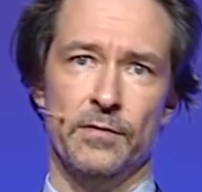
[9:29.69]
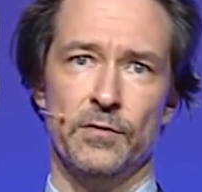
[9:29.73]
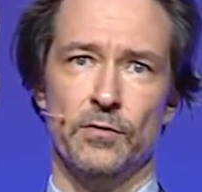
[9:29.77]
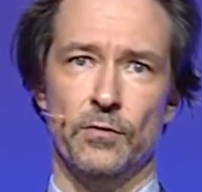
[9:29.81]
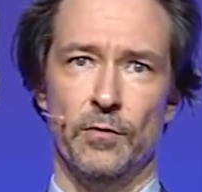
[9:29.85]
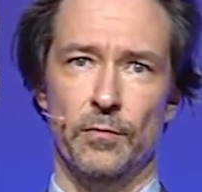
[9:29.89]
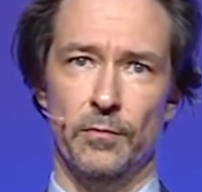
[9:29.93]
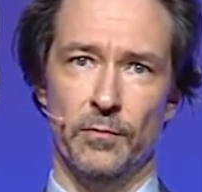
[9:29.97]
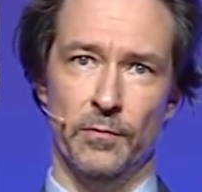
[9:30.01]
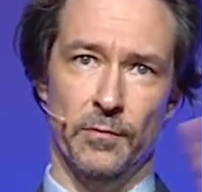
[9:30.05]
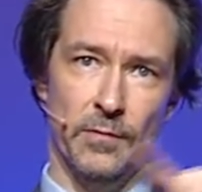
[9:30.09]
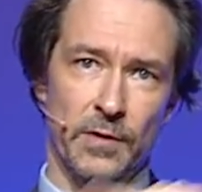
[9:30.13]

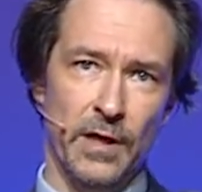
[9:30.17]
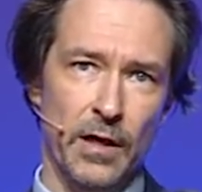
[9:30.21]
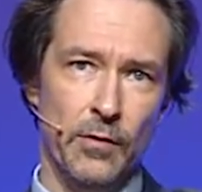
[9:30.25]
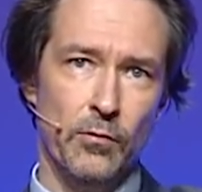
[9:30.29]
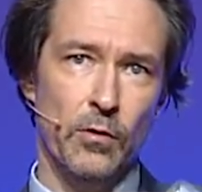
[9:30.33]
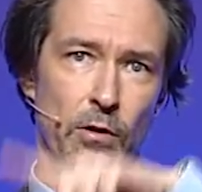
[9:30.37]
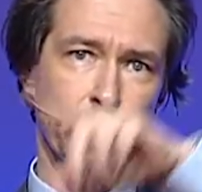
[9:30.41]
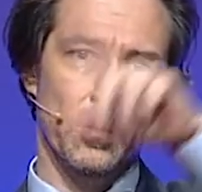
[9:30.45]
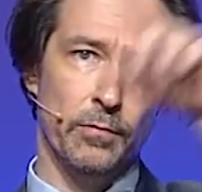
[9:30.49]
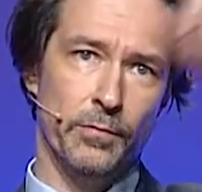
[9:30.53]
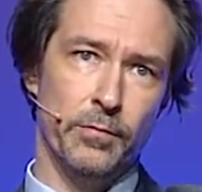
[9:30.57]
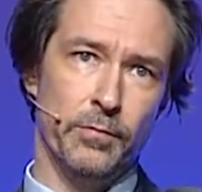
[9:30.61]
So they
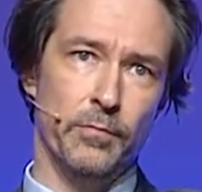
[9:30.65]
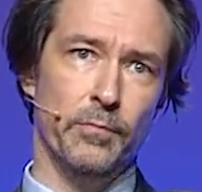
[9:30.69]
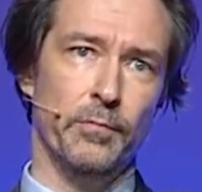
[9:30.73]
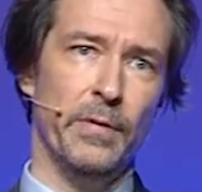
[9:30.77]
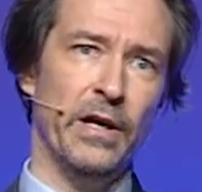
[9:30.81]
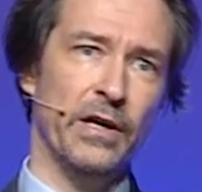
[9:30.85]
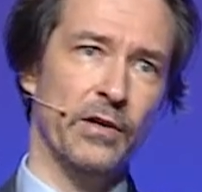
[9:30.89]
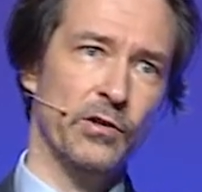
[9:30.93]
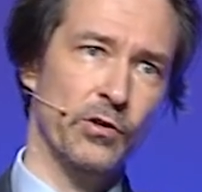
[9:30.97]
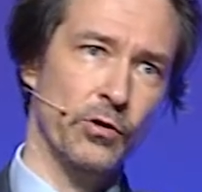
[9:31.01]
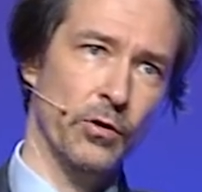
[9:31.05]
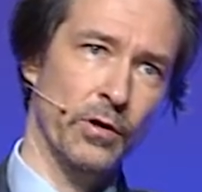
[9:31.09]
will
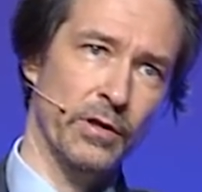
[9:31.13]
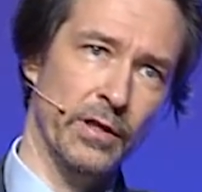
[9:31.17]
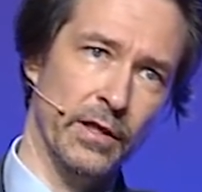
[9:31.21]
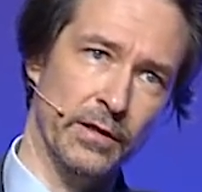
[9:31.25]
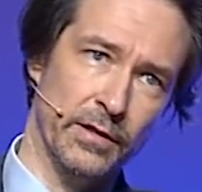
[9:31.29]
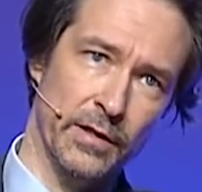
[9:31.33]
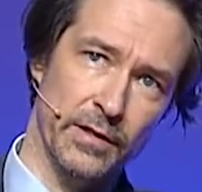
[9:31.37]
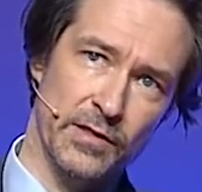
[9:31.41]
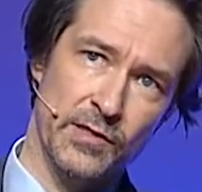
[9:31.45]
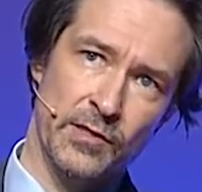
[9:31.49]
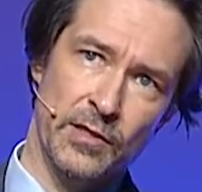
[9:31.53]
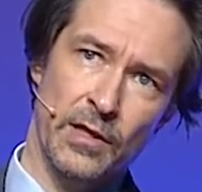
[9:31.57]
make sure
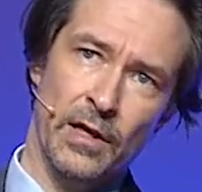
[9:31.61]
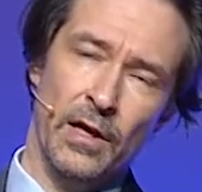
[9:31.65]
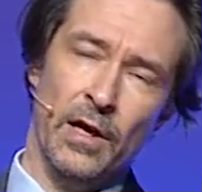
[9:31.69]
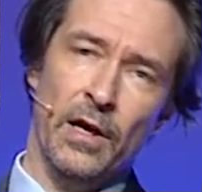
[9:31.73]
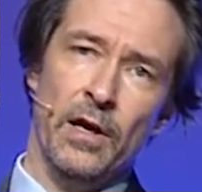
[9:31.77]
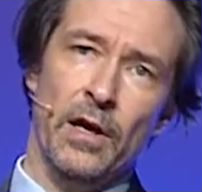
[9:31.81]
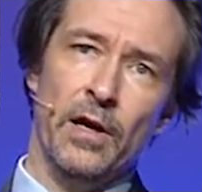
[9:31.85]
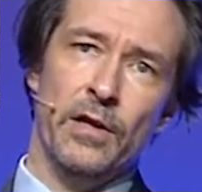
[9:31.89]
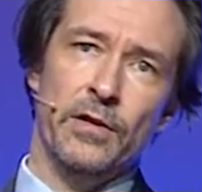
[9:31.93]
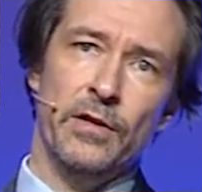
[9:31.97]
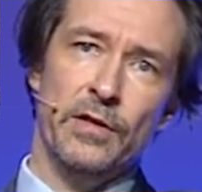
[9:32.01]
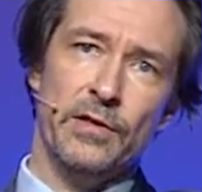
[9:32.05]
that this
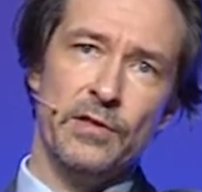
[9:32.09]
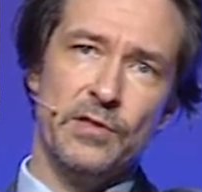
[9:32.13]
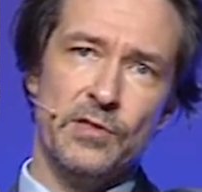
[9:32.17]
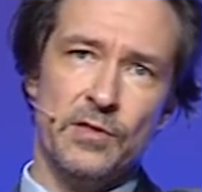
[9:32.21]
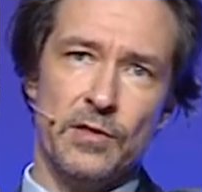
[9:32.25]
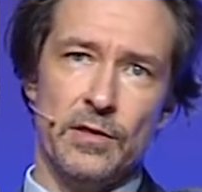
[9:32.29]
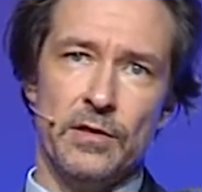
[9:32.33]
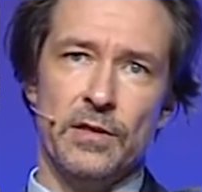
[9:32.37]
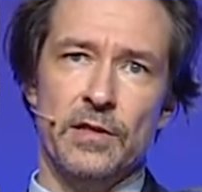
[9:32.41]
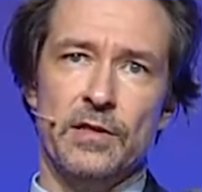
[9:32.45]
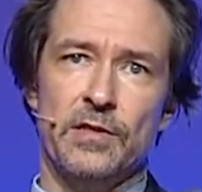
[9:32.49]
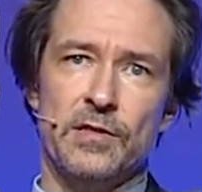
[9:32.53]

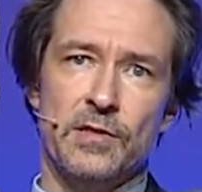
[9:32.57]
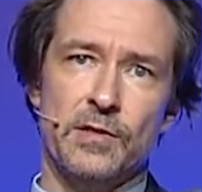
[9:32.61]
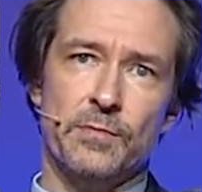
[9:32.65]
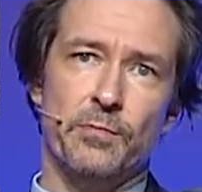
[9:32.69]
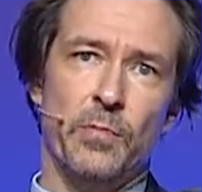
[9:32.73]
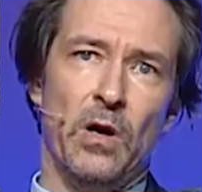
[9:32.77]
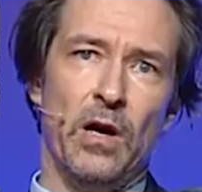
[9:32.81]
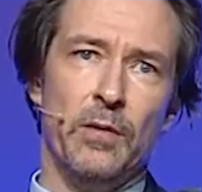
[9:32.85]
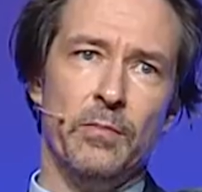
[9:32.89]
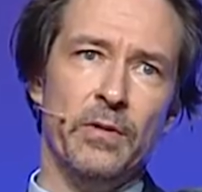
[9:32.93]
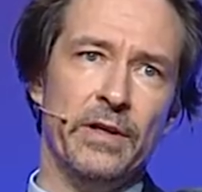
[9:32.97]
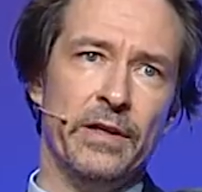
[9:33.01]

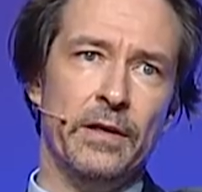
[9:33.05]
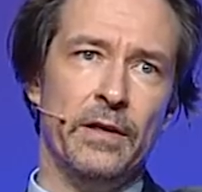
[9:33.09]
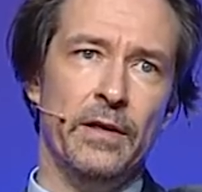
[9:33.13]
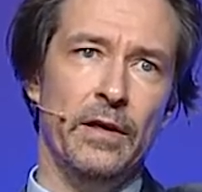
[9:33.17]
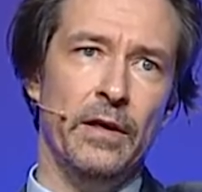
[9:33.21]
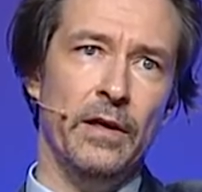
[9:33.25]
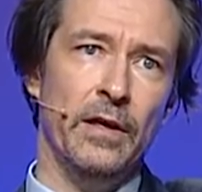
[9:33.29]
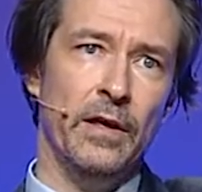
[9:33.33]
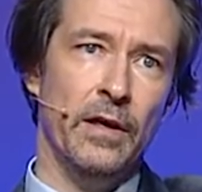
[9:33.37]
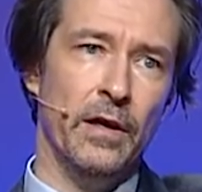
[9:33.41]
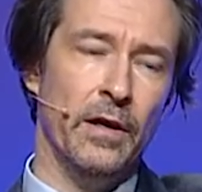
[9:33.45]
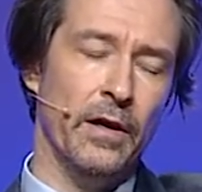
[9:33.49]
public
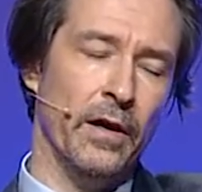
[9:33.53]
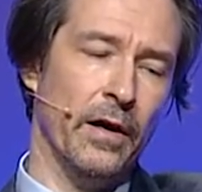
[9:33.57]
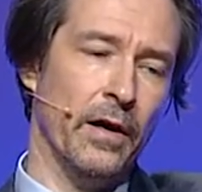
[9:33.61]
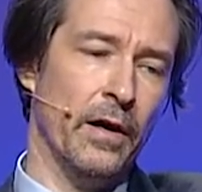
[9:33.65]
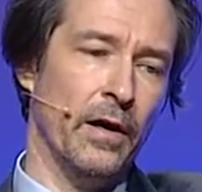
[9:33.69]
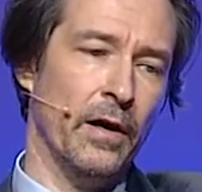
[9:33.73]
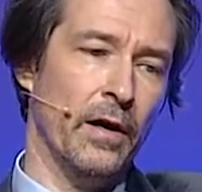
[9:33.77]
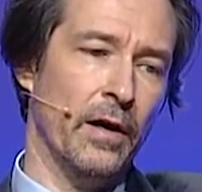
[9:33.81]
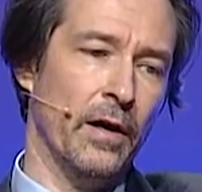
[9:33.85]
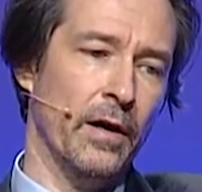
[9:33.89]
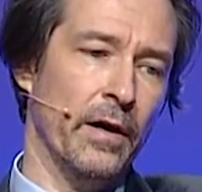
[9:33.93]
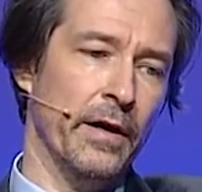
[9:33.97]
key
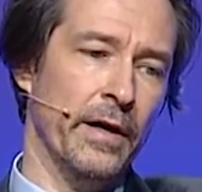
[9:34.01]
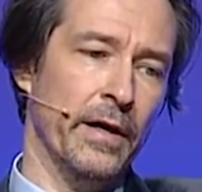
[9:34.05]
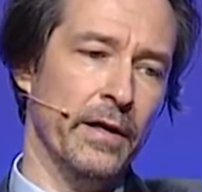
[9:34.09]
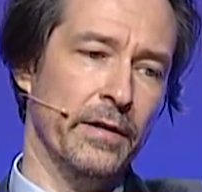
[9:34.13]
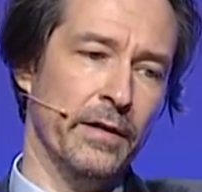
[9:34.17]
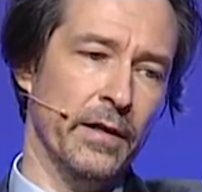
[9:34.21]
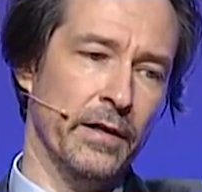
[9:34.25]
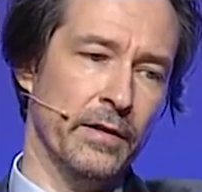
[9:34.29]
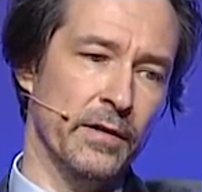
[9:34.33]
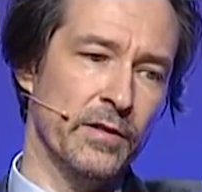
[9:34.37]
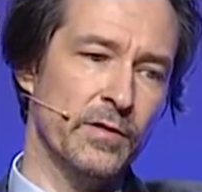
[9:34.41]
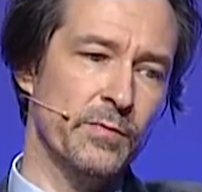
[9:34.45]

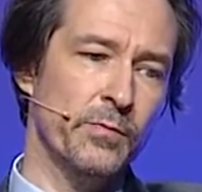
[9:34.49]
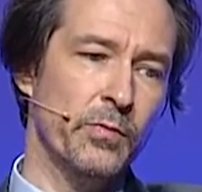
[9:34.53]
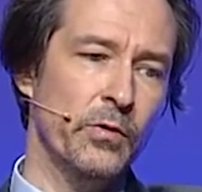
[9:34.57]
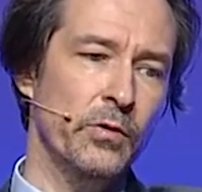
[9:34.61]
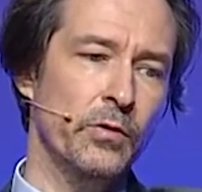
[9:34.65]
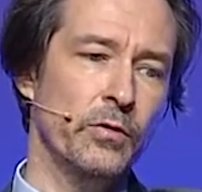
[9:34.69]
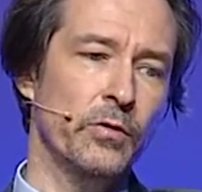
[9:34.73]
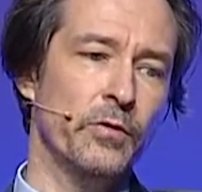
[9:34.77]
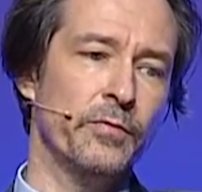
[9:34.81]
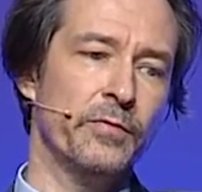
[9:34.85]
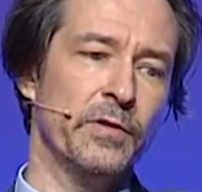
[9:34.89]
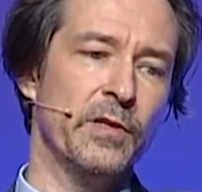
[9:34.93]
and this
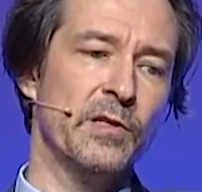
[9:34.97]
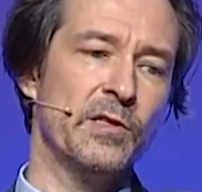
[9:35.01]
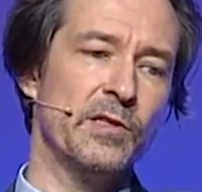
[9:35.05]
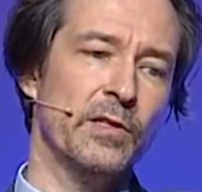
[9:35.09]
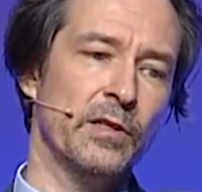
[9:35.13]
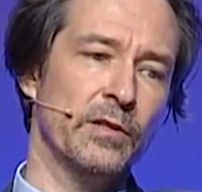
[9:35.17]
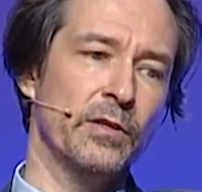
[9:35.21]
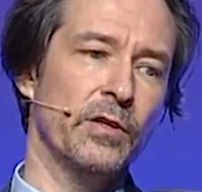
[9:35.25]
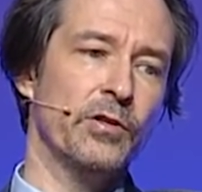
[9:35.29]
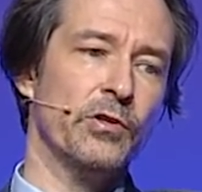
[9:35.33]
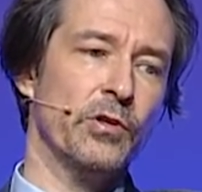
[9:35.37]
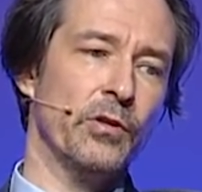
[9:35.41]
proof, this
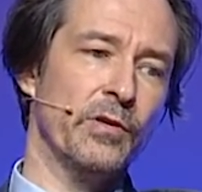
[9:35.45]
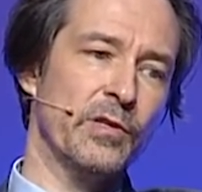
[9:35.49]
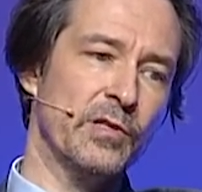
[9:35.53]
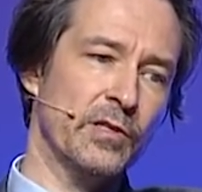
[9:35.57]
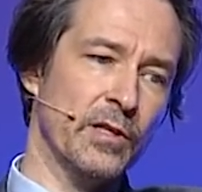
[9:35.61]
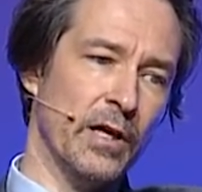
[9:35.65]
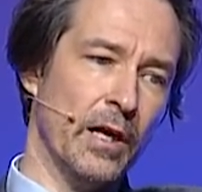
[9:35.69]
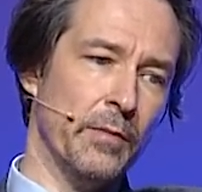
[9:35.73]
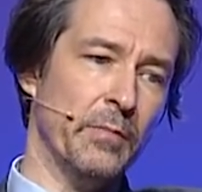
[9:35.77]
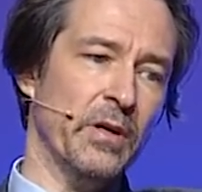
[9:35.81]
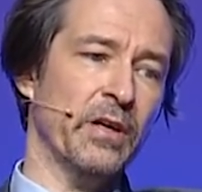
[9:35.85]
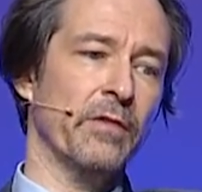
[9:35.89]
signature is
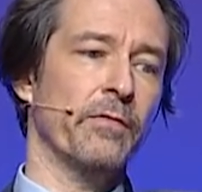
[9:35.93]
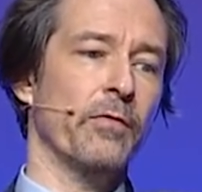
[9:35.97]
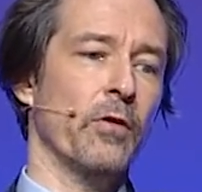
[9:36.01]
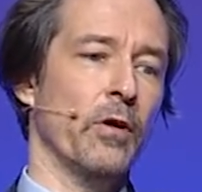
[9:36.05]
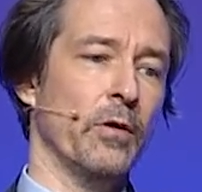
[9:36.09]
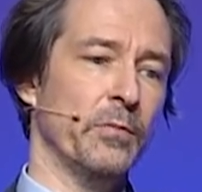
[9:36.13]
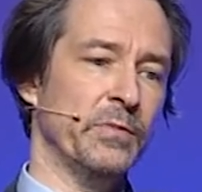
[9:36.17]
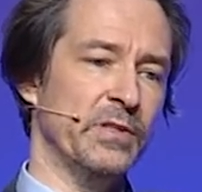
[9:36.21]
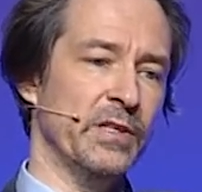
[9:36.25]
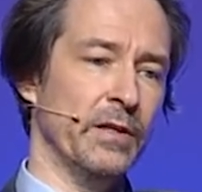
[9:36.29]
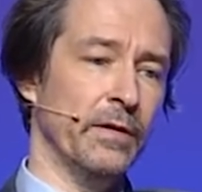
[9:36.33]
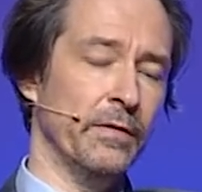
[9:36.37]
coming
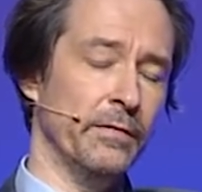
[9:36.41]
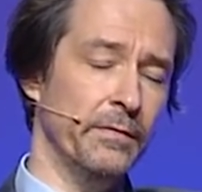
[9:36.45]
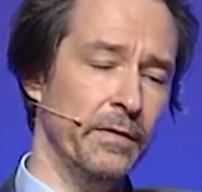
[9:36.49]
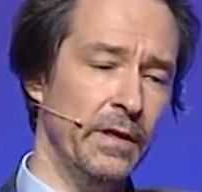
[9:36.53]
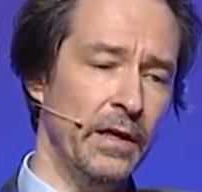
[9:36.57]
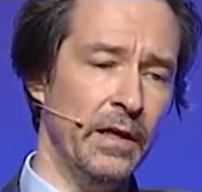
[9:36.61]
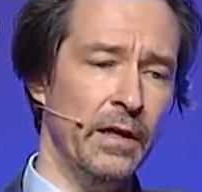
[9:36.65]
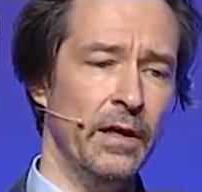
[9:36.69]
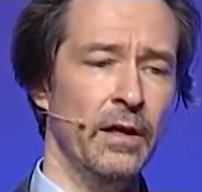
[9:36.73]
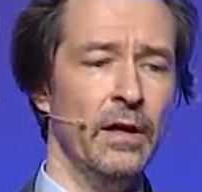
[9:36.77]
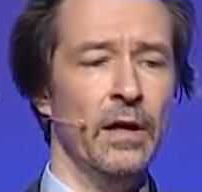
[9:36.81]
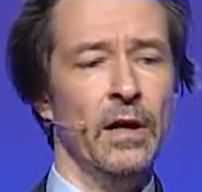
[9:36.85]
from
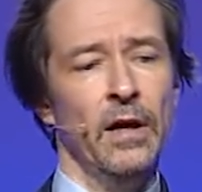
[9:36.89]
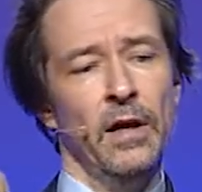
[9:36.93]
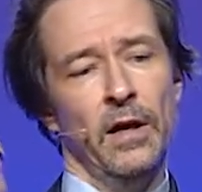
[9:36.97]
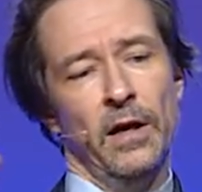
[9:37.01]
DMV.